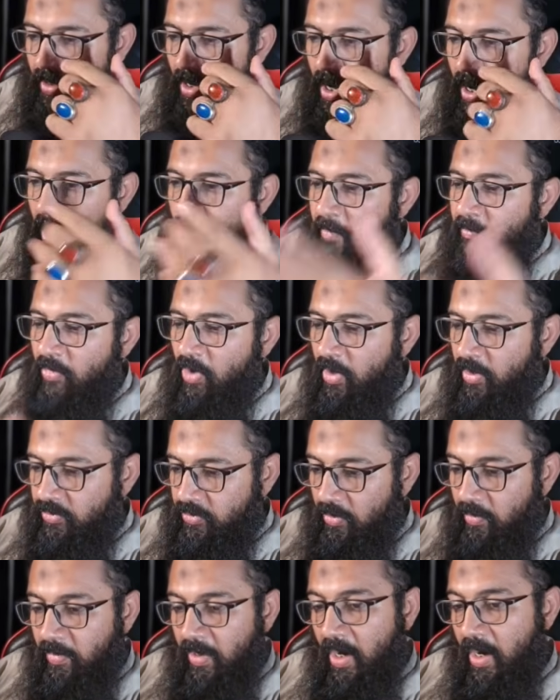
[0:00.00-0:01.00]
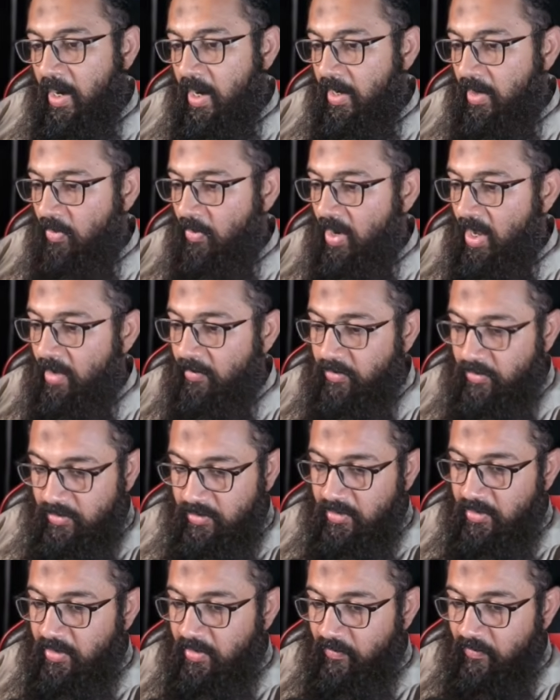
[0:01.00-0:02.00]
I'm not sure, but right now I'm
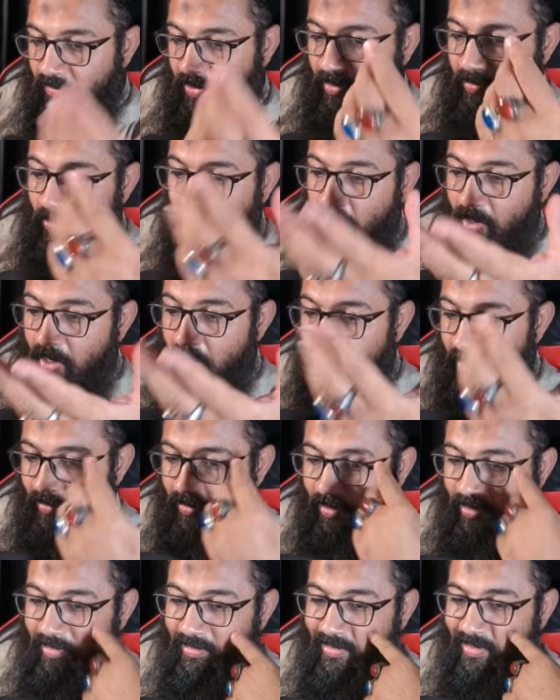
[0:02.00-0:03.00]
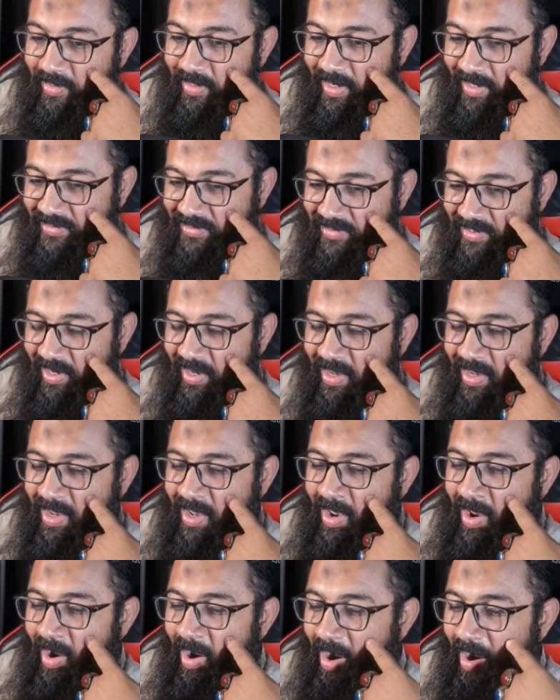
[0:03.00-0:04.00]
using the free model, and let's see
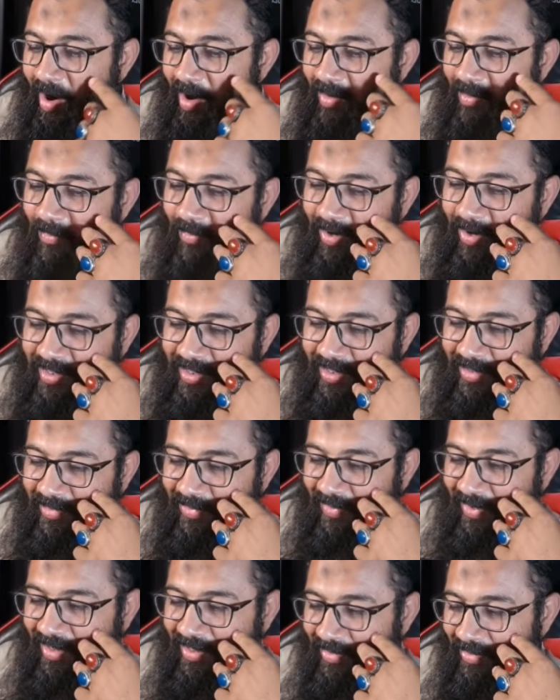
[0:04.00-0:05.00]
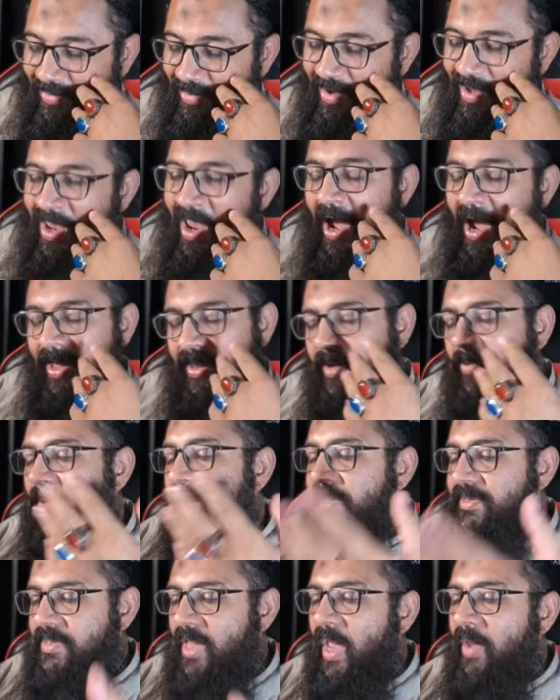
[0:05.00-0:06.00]
what it will do.
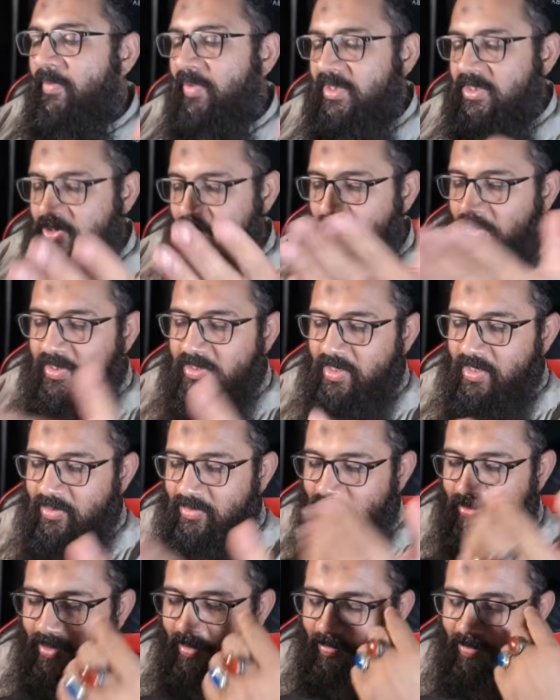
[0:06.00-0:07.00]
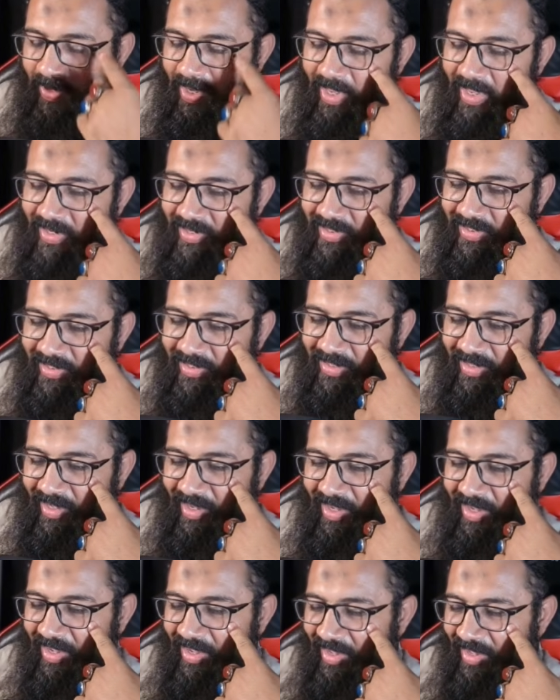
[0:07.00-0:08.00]
Otherwise, I will switch it to the paid.
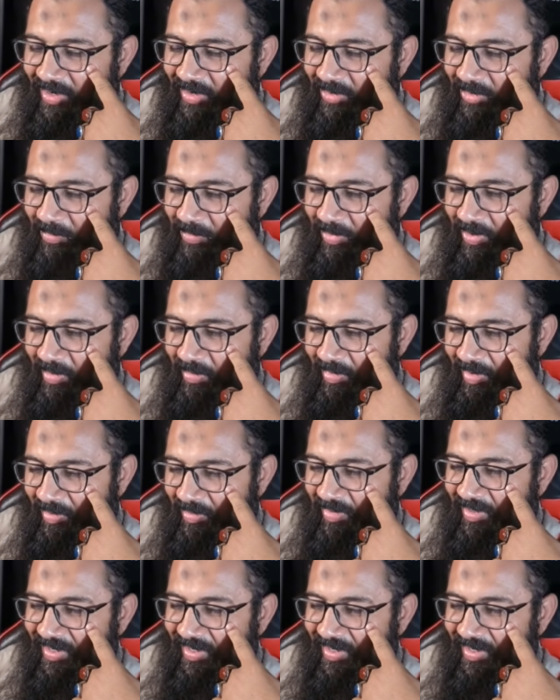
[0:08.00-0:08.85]
No problem.